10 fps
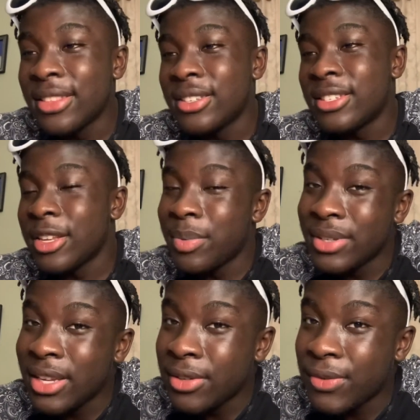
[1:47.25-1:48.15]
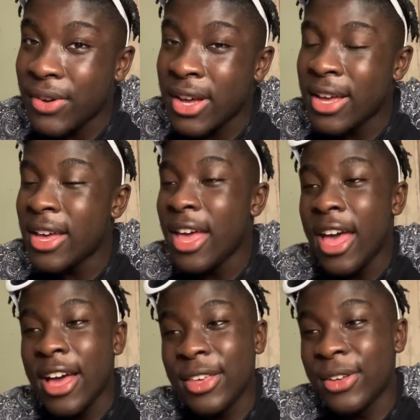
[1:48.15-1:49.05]
The snippet sounds fire,
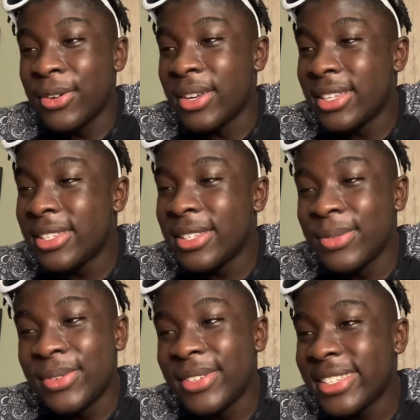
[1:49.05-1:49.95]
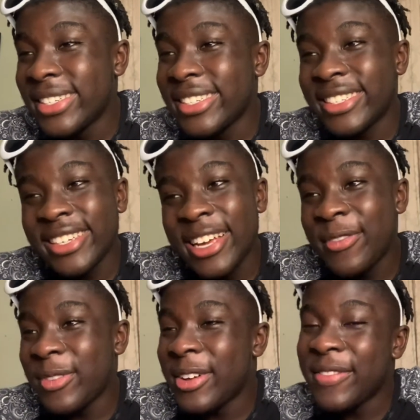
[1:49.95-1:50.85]
and yo, let's see what he's saying,
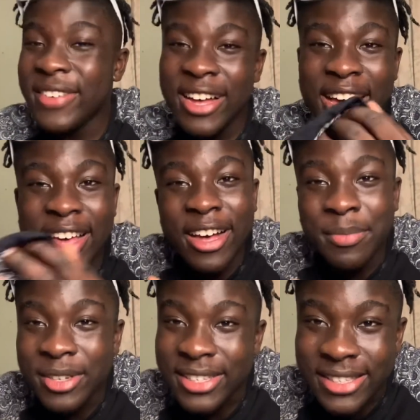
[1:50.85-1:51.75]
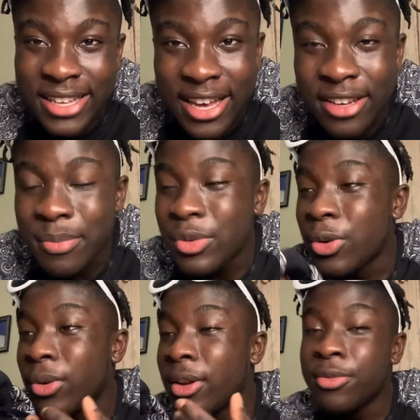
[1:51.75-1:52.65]
but I'm, I, I'm just excited.
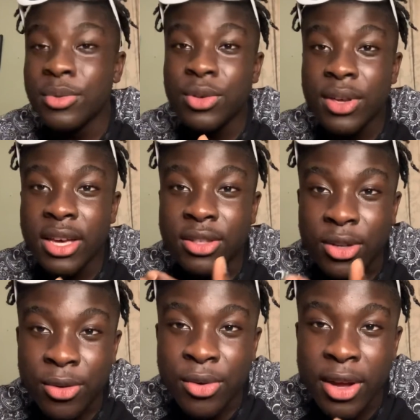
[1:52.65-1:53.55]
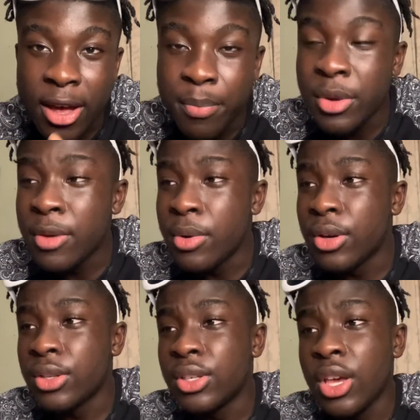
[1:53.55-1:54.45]
So, love from the U K to Laroi and Bieber,
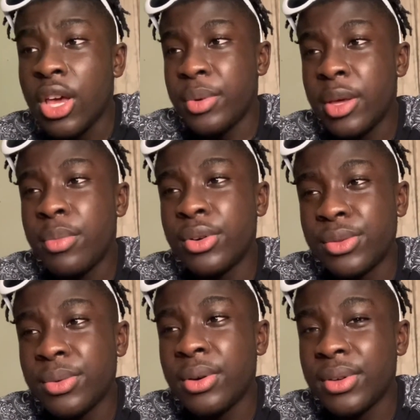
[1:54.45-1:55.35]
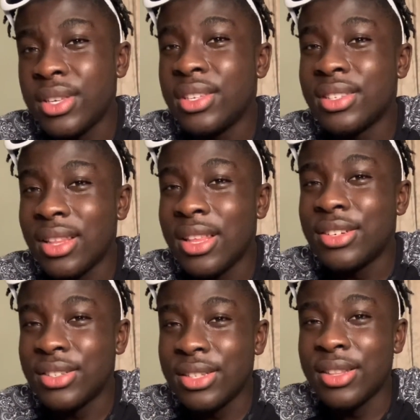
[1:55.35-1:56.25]
because Bieber as well, he's a
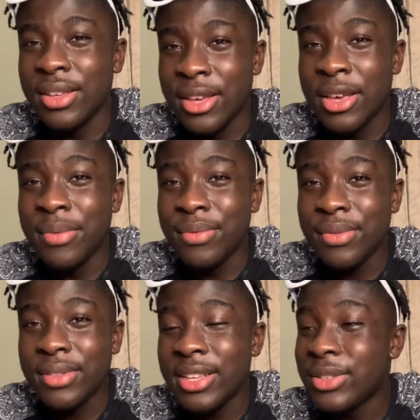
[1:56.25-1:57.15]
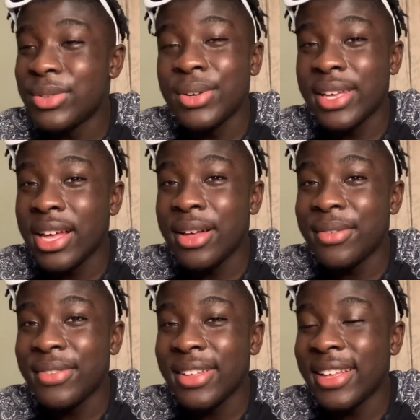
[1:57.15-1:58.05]
legend in the game. That's not cap.
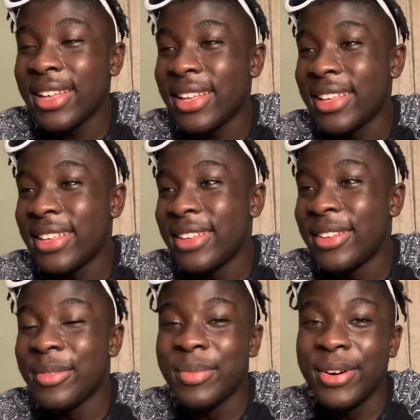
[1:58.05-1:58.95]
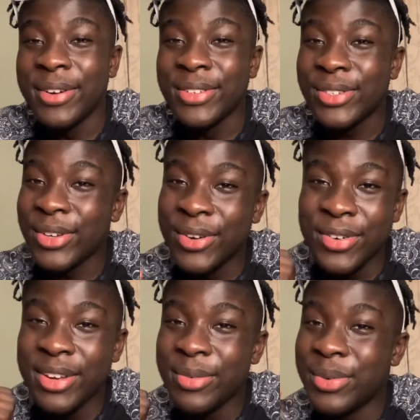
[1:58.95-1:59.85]
Hey, bro,
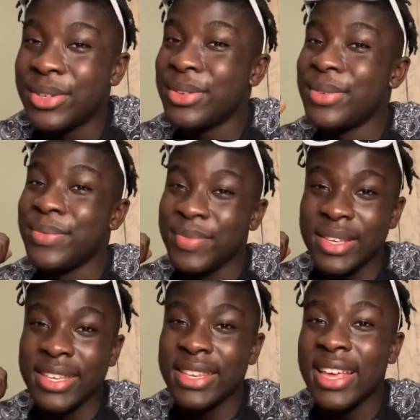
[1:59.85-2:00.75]
sorry, what do you mean?